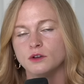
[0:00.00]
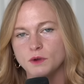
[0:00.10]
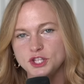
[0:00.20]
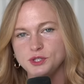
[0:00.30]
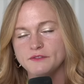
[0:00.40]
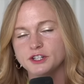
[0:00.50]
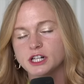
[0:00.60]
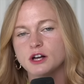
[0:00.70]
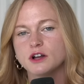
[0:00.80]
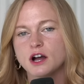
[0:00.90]
Once you have your
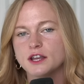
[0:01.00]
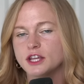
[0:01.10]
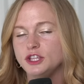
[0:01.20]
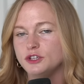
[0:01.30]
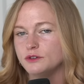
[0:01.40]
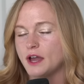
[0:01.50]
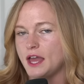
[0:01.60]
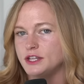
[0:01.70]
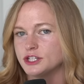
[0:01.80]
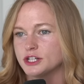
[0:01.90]
cloak on, you
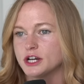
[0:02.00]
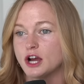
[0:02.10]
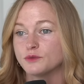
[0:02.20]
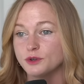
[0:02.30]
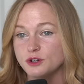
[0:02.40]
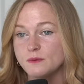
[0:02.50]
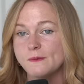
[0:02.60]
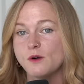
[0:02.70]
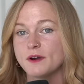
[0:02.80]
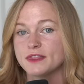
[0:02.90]
enter a room
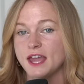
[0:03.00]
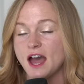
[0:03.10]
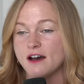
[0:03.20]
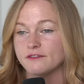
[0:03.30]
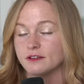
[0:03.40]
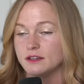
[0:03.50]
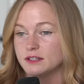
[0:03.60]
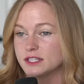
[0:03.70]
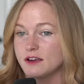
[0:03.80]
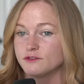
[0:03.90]
where they have
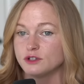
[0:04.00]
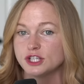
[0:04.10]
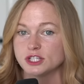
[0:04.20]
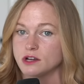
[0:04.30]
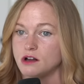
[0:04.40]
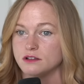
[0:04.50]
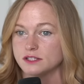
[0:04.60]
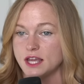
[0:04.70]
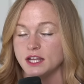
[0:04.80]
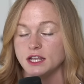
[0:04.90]
several stalls,
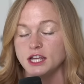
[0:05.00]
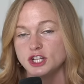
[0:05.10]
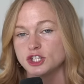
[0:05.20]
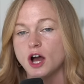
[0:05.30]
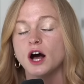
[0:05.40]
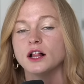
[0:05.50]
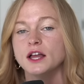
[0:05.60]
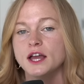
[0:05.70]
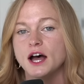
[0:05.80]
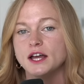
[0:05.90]
and in each stall,
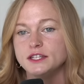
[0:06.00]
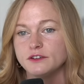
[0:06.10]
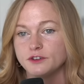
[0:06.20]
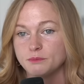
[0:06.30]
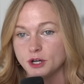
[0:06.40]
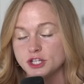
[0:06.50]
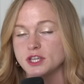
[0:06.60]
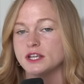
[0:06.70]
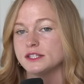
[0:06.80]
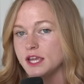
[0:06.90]
a different
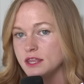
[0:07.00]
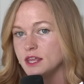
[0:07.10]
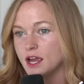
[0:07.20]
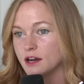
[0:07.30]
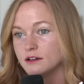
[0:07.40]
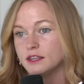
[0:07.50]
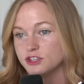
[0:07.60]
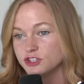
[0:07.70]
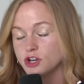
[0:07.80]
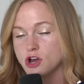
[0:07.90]
person is in there in the
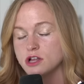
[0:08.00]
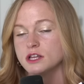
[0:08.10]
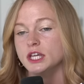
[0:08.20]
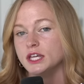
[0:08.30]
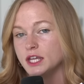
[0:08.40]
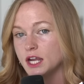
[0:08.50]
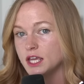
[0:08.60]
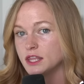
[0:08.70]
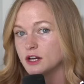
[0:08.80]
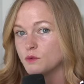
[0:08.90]
stall
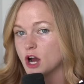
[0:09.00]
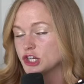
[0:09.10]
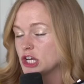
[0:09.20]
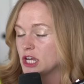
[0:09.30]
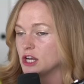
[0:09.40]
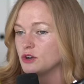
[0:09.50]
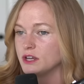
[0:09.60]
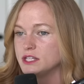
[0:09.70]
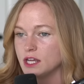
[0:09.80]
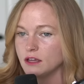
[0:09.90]
getting their washing and
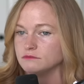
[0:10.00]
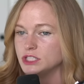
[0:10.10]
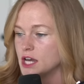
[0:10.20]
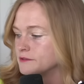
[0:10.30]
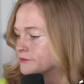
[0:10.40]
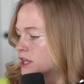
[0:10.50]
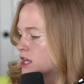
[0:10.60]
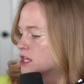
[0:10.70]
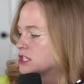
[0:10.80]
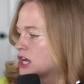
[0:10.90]
anointing done.
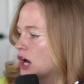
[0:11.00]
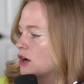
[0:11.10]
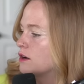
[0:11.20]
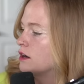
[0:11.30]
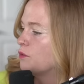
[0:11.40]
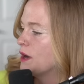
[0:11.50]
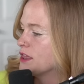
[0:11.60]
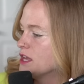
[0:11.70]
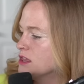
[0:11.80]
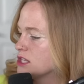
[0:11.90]
So
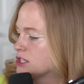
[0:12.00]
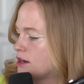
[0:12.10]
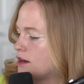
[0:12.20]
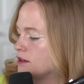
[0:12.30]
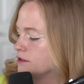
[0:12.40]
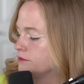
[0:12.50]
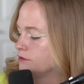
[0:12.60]
within the stall,